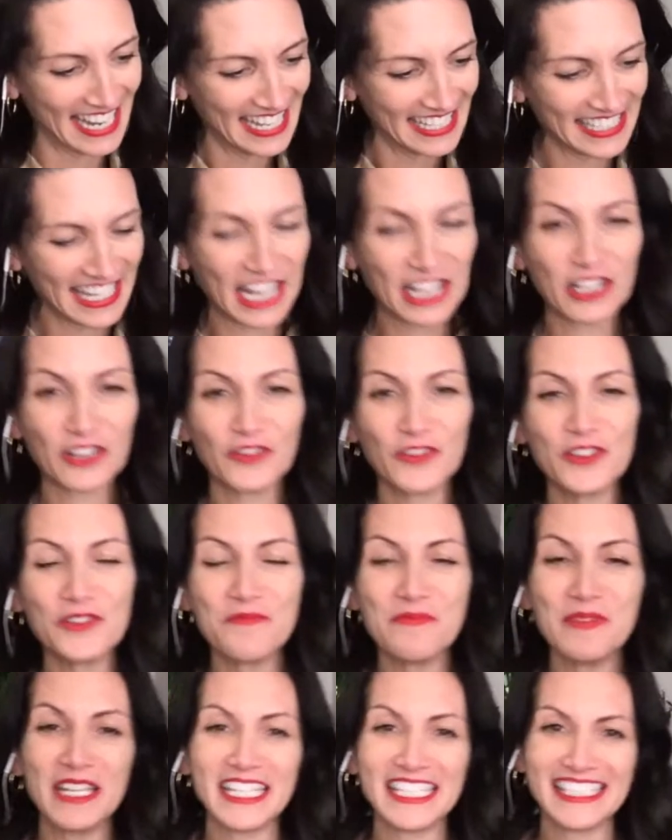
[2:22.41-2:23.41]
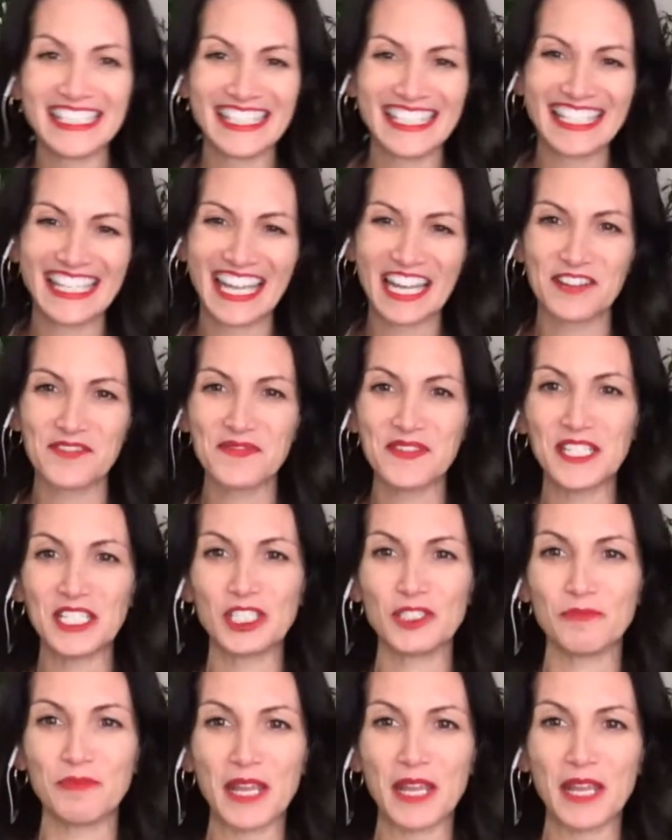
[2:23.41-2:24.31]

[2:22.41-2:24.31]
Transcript: take a few minutes to get a piece of